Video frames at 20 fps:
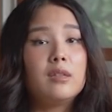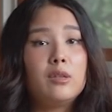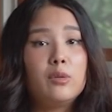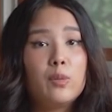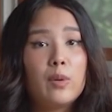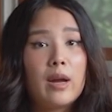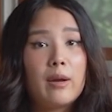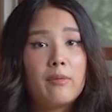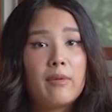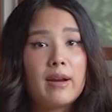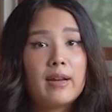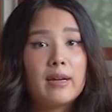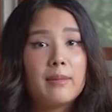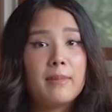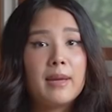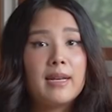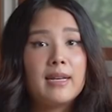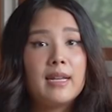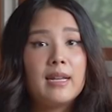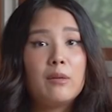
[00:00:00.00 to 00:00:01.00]
Do I
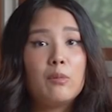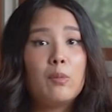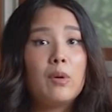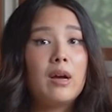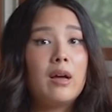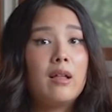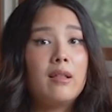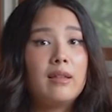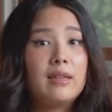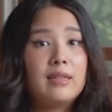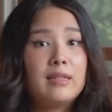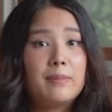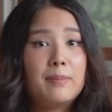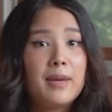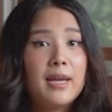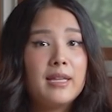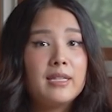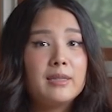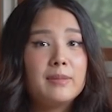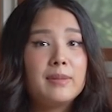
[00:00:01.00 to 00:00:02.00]
recommend it? Well, it
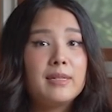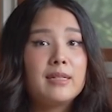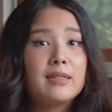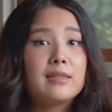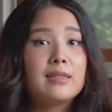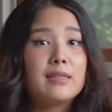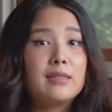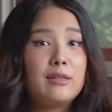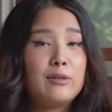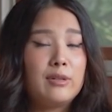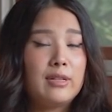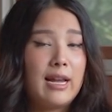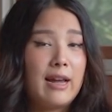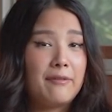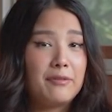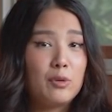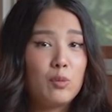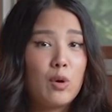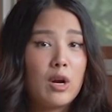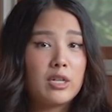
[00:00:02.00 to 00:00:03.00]
depends, because you
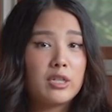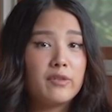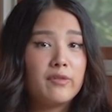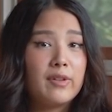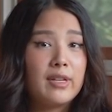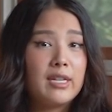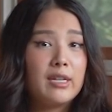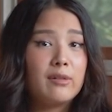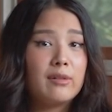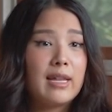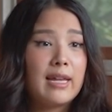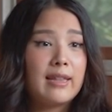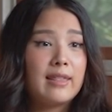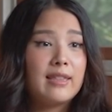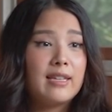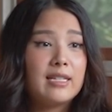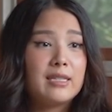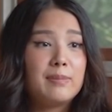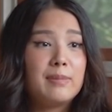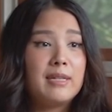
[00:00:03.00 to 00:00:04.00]
have to watch a video like
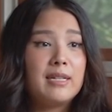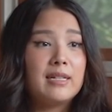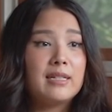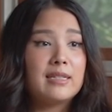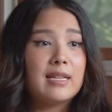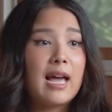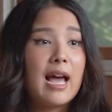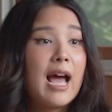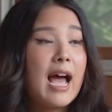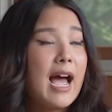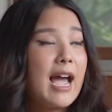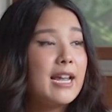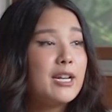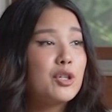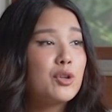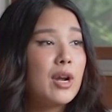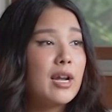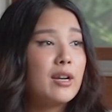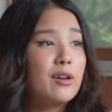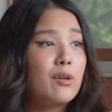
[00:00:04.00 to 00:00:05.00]
this, because I
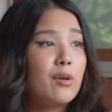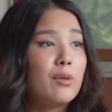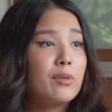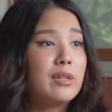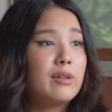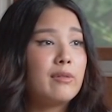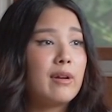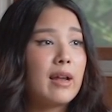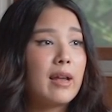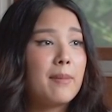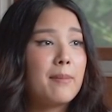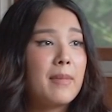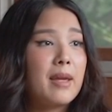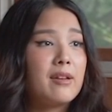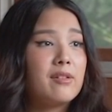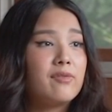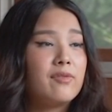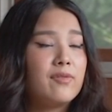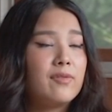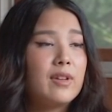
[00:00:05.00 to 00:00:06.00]
try to only
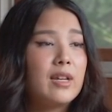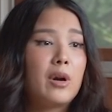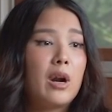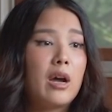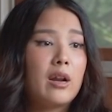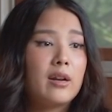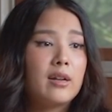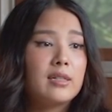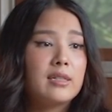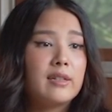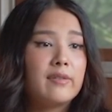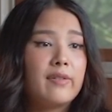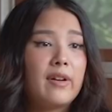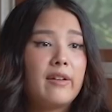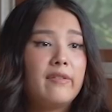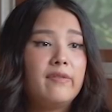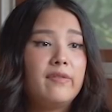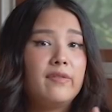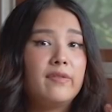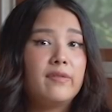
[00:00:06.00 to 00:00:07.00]
recommend products if
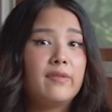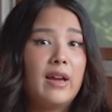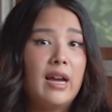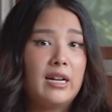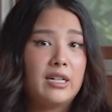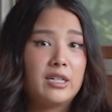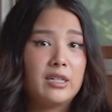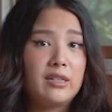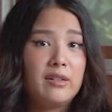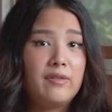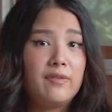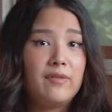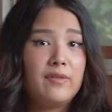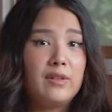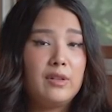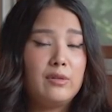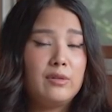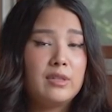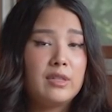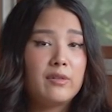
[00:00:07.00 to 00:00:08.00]
I've actually
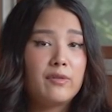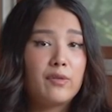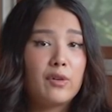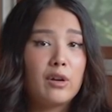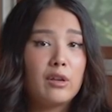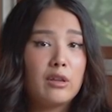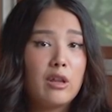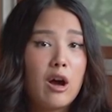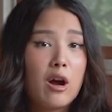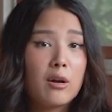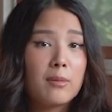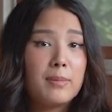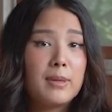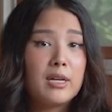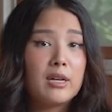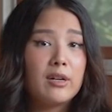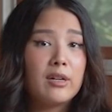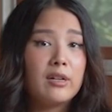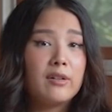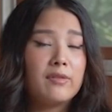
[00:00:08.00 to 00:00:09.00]
used it for a long
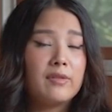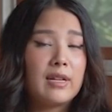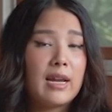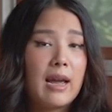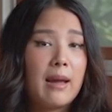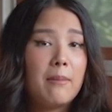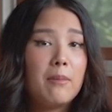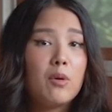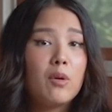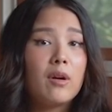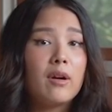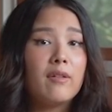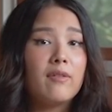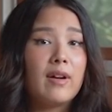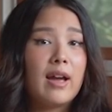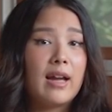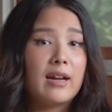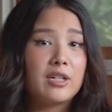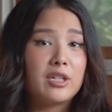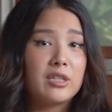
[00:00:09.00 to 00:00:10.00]
period of time or I've
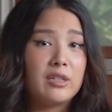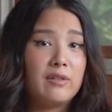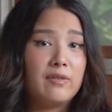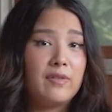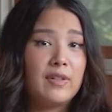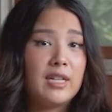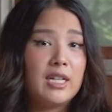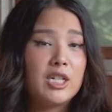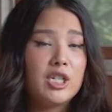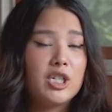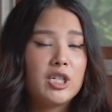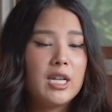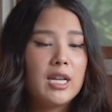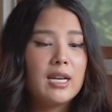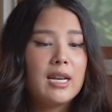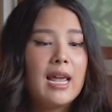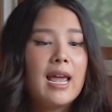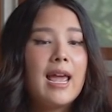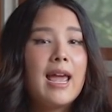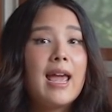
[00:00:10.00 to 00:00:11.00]
actually finished
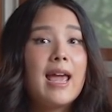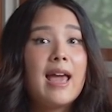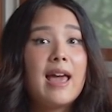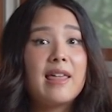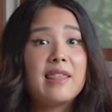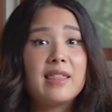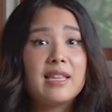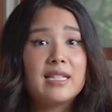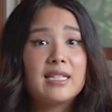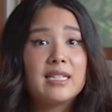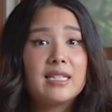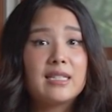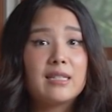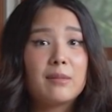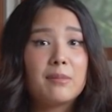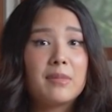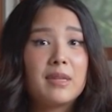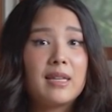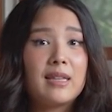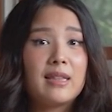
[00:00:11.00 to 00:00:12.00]
it. And this is
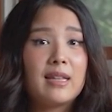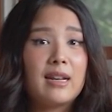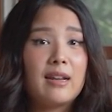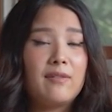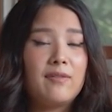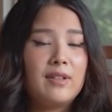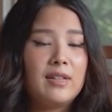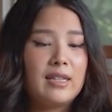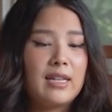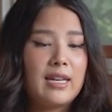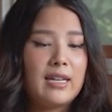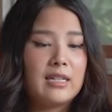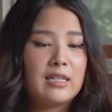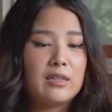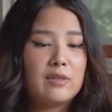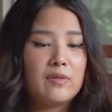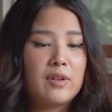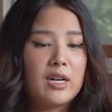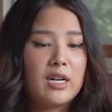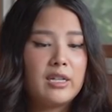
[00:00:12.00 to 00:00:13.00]
something that I feel like
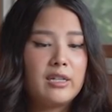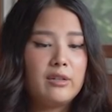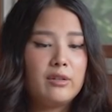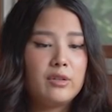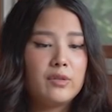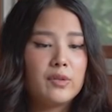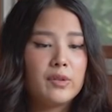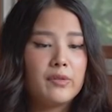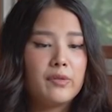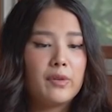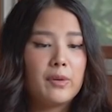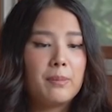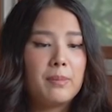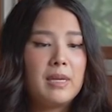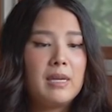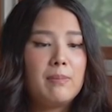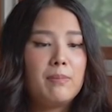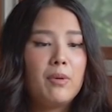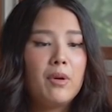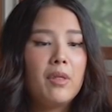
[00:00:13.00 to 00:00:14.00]
is very useful for
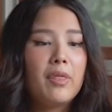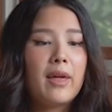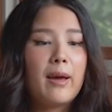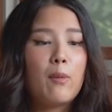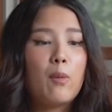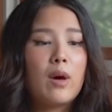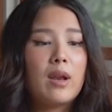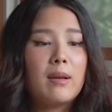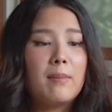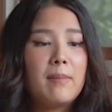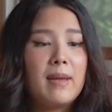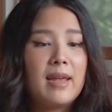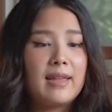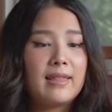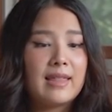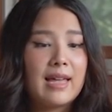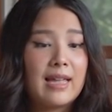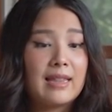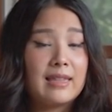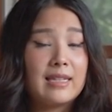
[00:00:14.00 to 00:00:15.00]
people that want to make
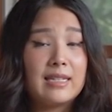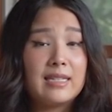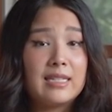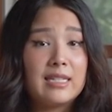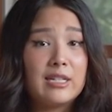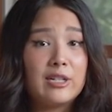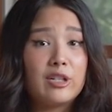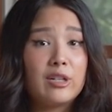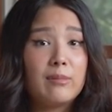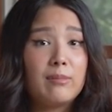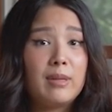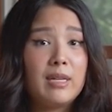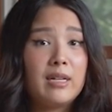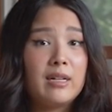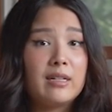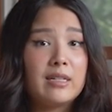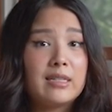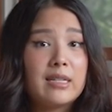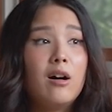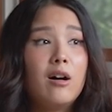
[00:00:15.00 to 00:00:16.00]
that decision,
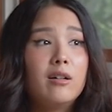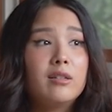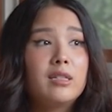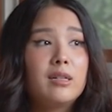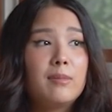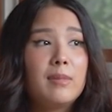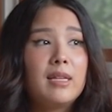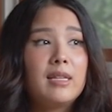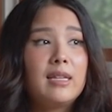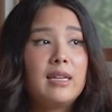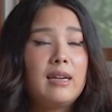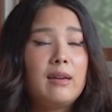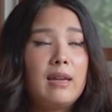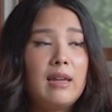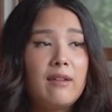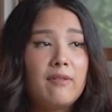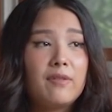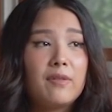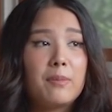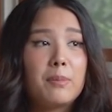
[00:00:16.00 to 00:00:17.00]
because ultimately
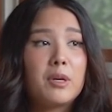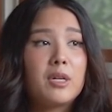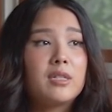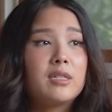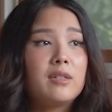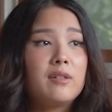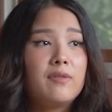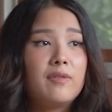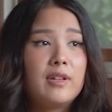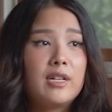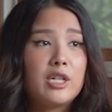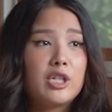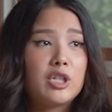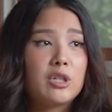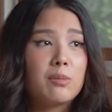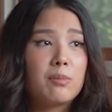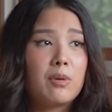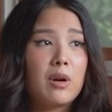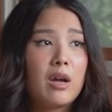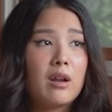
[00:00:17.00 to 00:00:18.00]
if a person finished
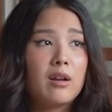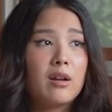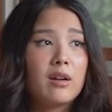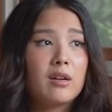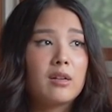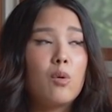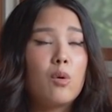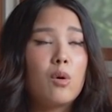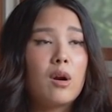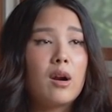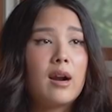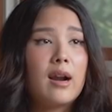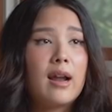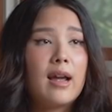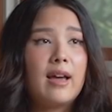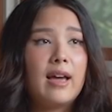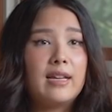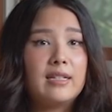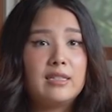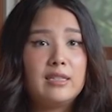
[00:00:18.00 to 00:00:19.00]
a product or
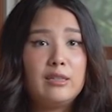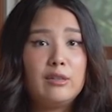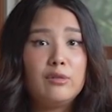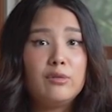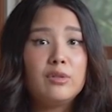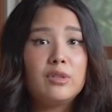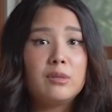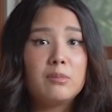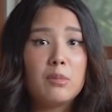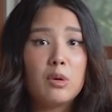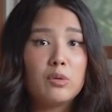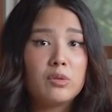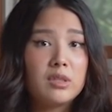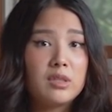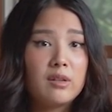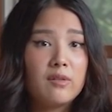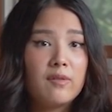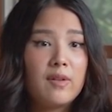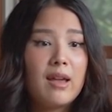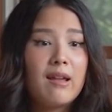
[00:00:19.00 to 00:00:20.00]
has used
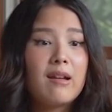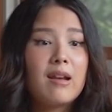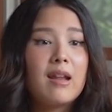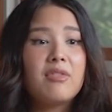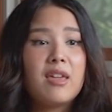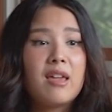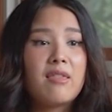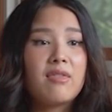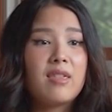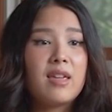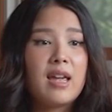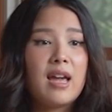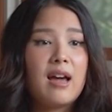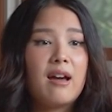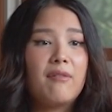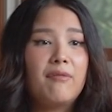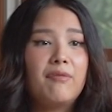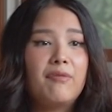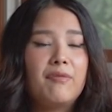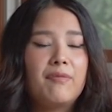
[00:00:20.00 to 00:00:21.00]
most of it, then they
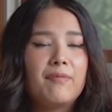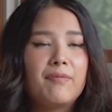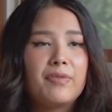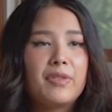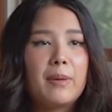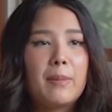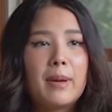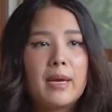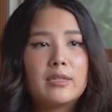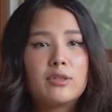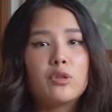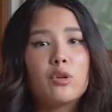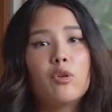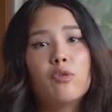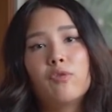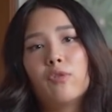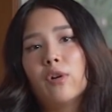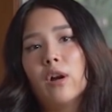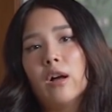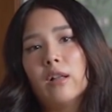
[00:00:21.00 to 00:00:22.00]
have the best
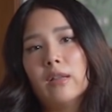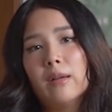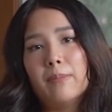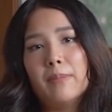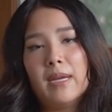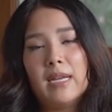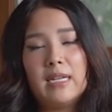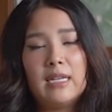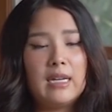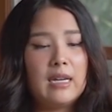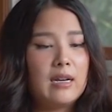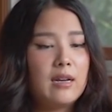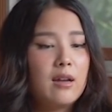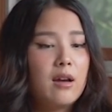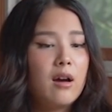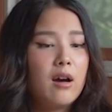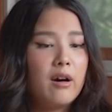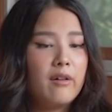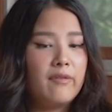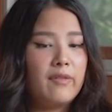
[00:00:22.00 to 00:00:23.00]
overall opinion
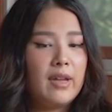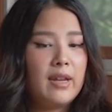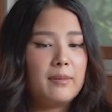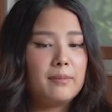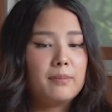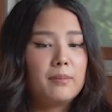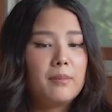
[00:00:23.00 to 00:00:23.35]
of it.